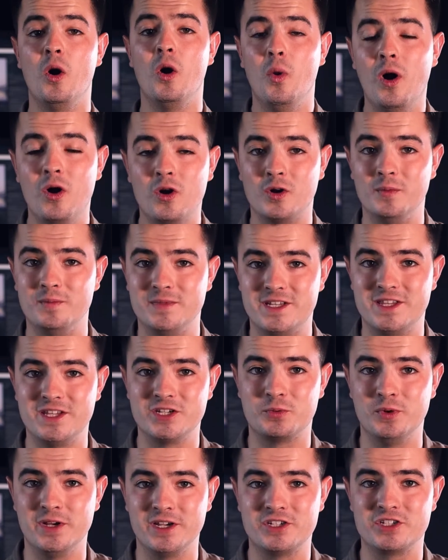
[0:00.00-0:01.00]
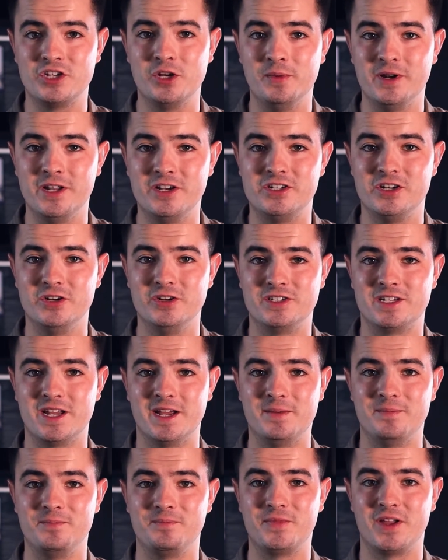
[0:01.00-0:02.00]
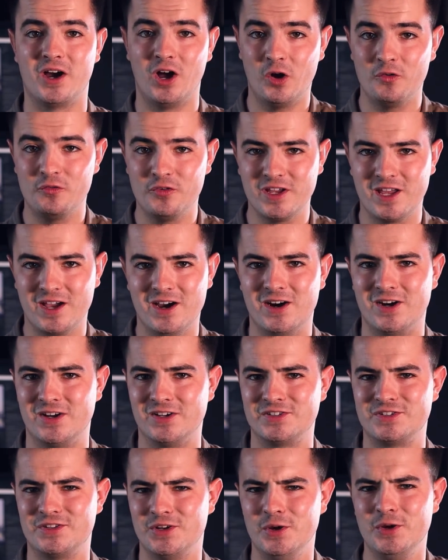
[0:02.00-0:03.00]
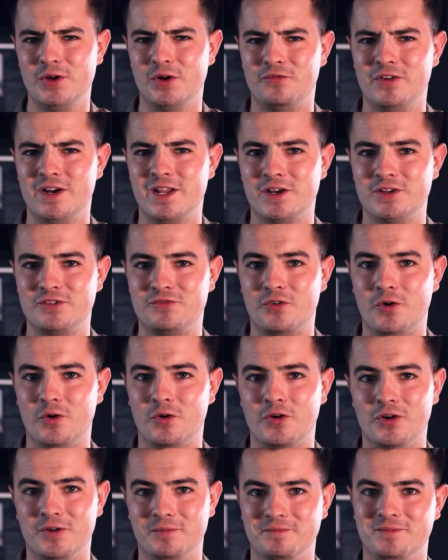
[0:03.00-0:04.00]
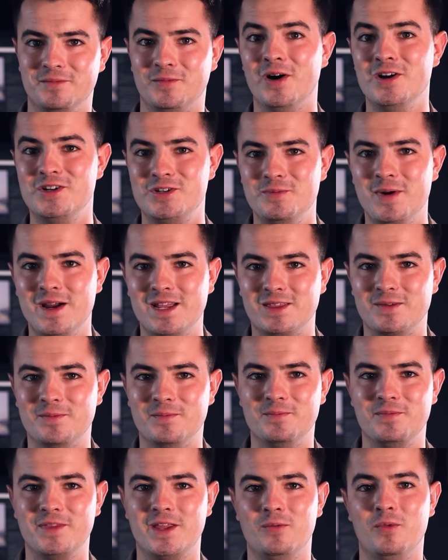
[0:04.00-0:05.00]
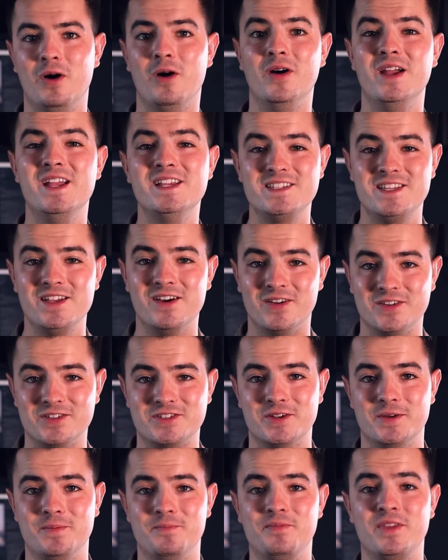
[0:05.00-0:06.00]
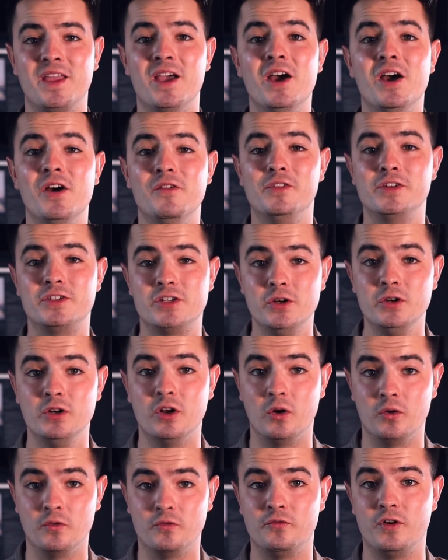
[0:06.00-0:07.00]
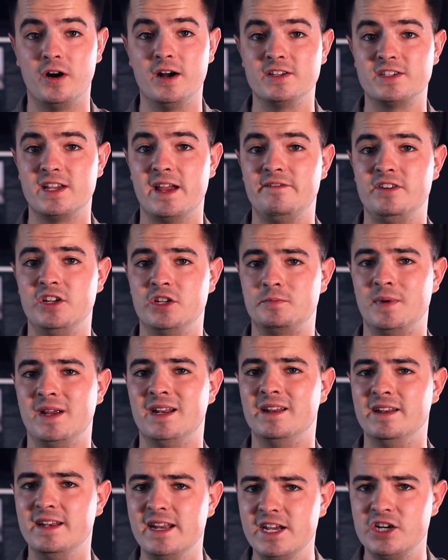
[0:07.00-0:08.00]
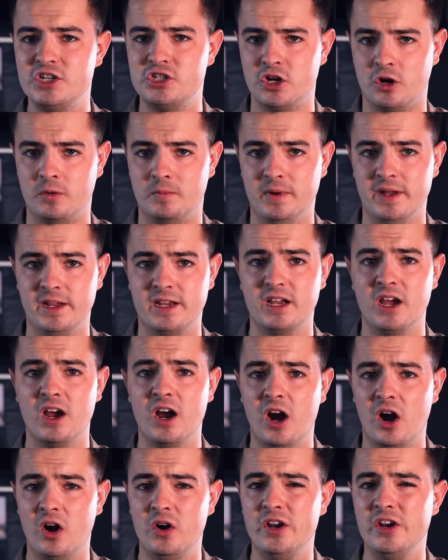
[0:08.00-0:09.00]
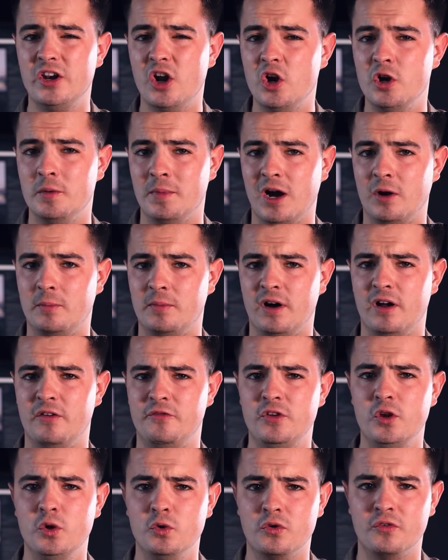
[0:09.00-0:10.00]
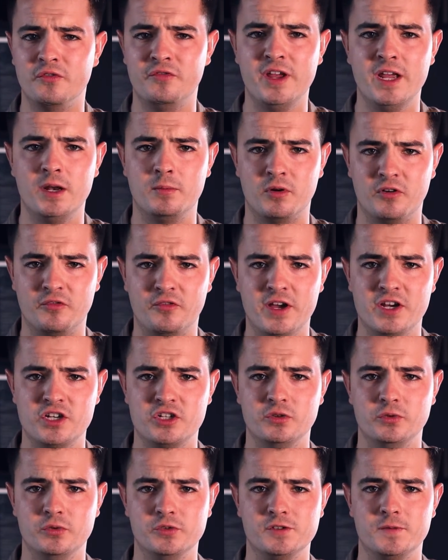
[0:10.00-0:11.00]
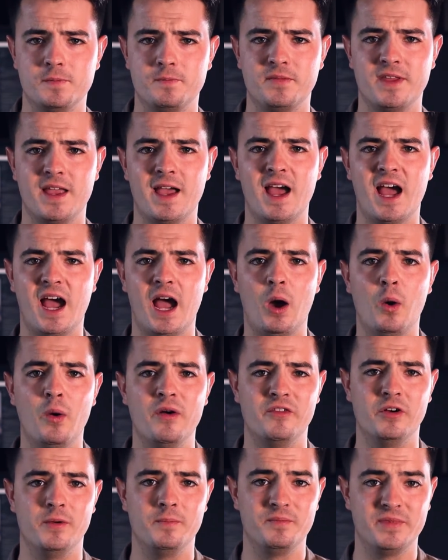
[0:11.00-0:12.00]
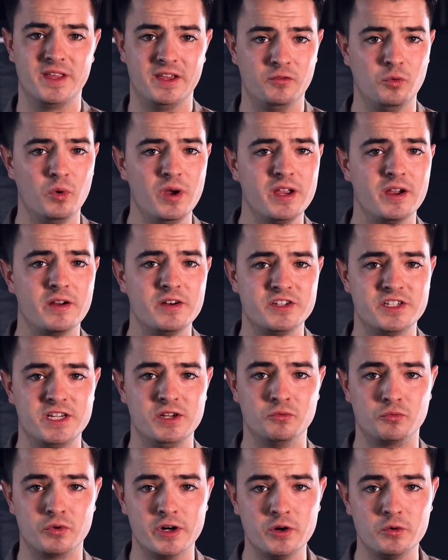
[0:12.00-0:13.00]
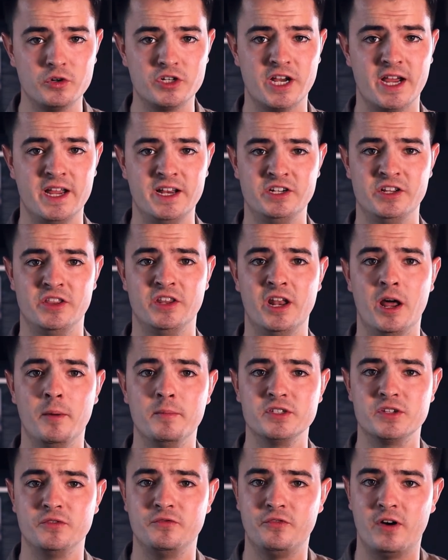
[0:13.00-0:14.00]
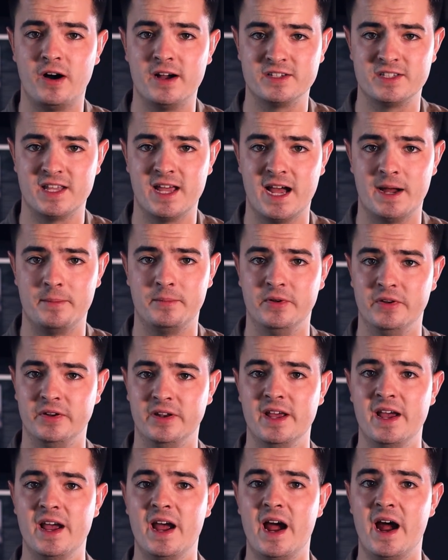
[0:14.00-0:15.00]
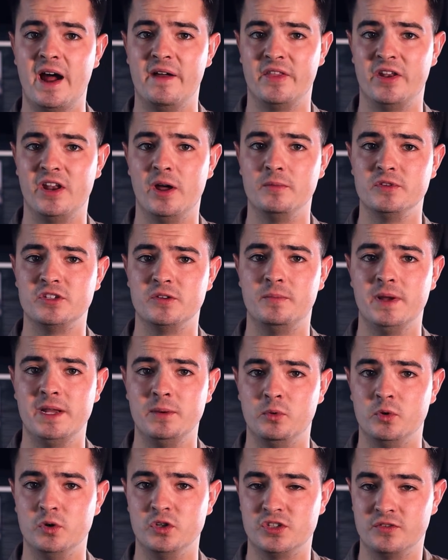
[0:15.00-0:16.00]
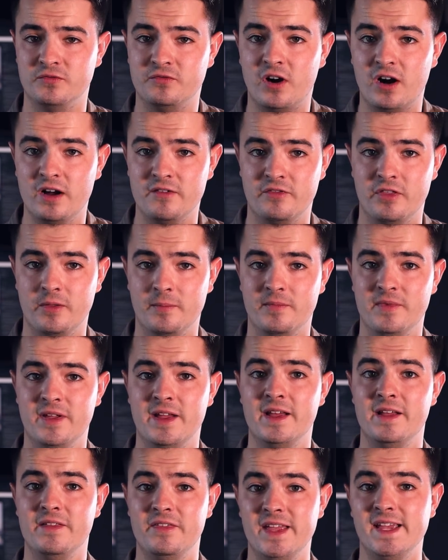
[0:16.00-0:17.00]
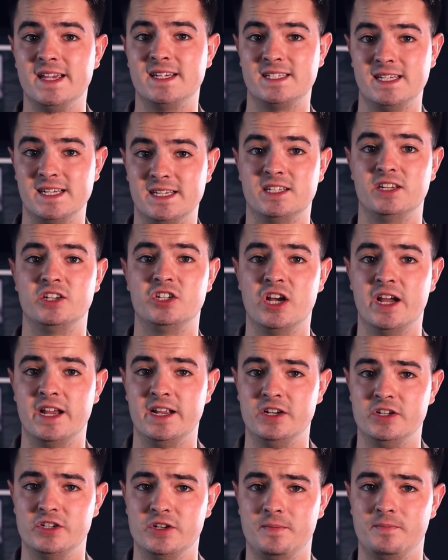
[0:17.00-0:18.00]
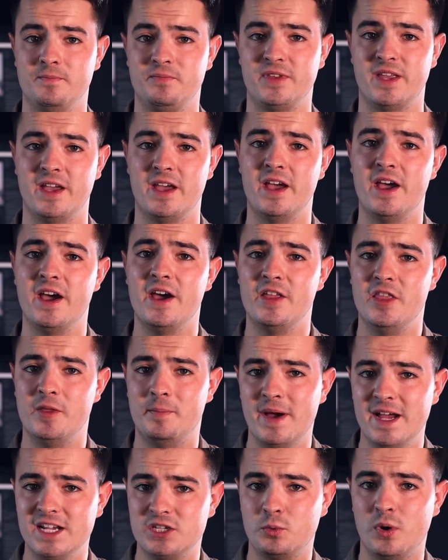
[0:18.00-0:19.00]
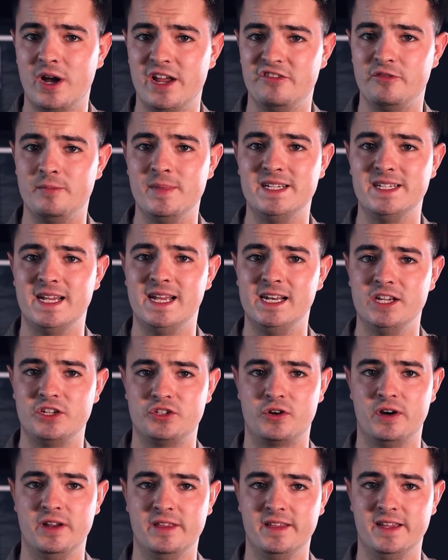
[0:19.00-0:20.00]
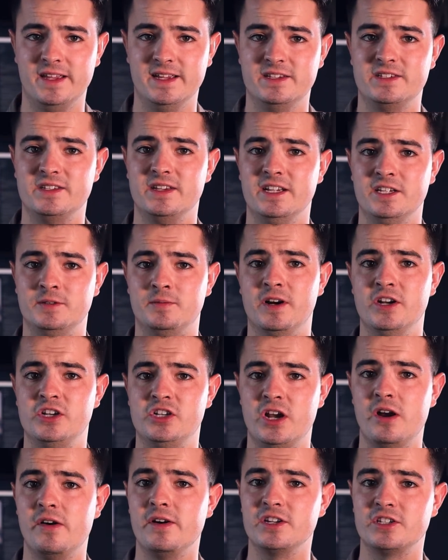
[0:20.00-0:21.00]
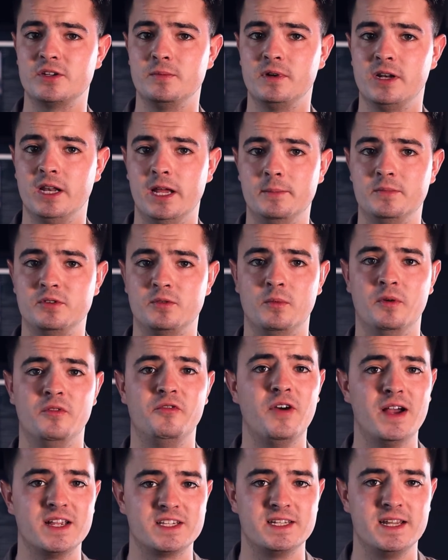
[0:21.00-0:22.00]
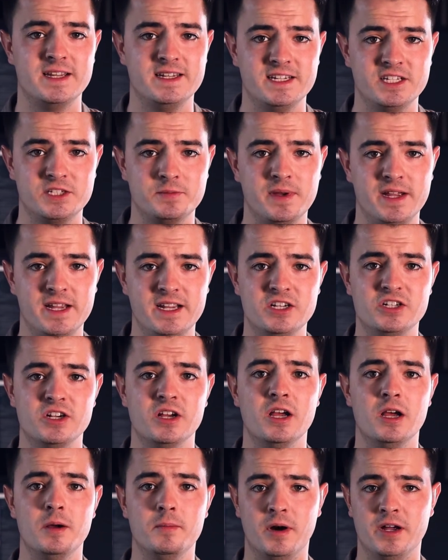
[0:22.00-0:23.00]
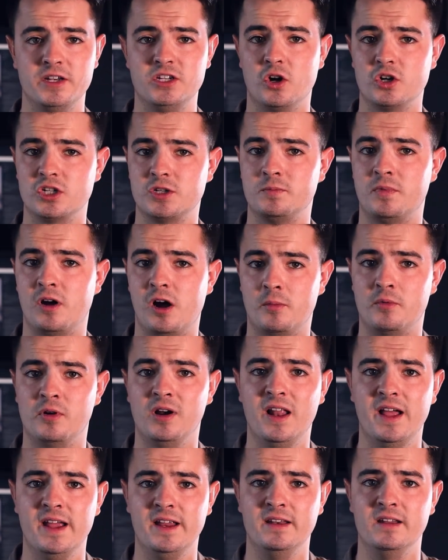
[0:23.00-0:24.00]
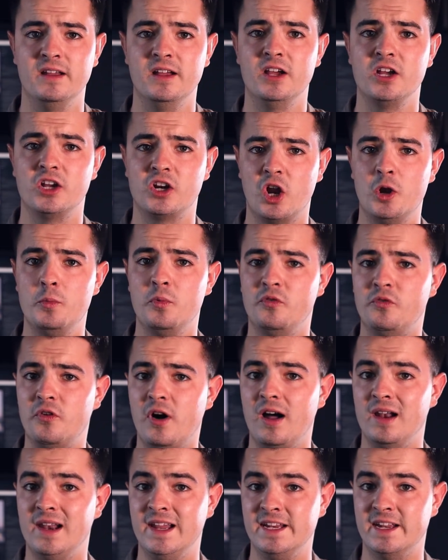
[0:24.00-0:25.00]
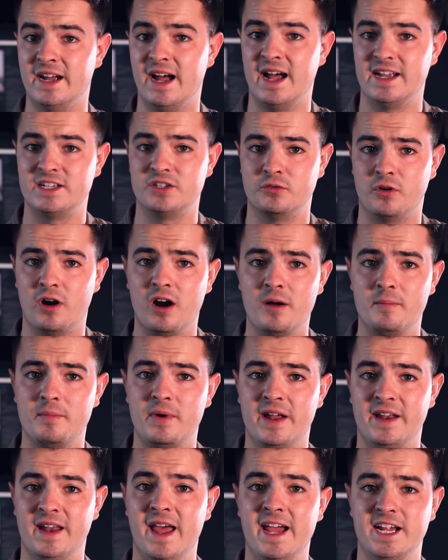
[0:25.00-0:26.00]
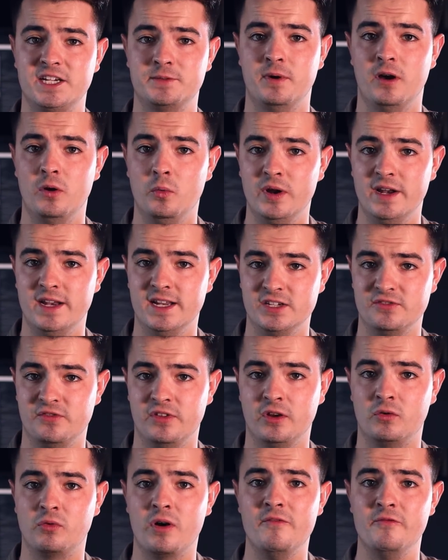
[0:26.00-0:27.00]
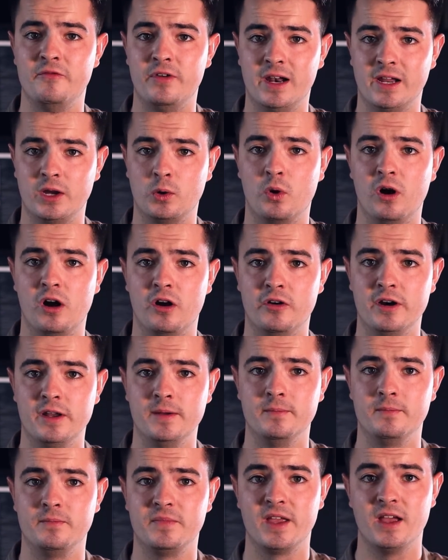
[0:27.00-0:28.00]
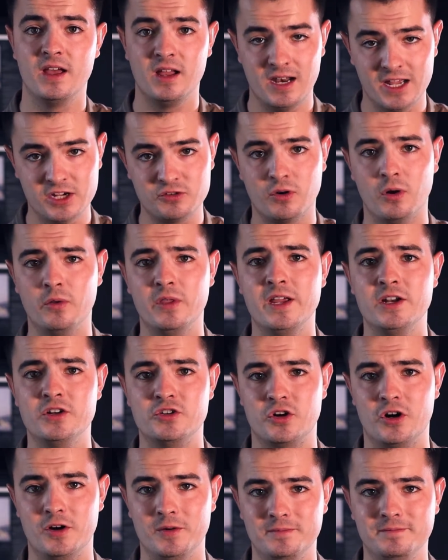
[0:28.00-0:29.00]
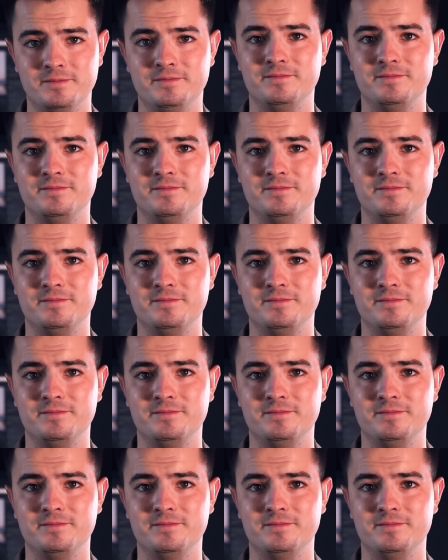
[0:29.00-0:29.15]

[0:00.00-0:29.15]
Welcome to this week's 2 Minute Tuesday. I often get asked, who are your videos for and why do you make them? Well, here's the answer. For too long, fire safety has been a niche topic, only known about by a few revered professionals. However, if we're going to see real change in the numbers of fires that happen and the numbers of people who survive them, this needs to change. The best way for me to illustrate this is by sharing some clips from a fascinating speech by Dr. Barbara Lane, Global Fire Leader at Arup and expert witness for the Grenfell Inquiry. Let's roll the intro.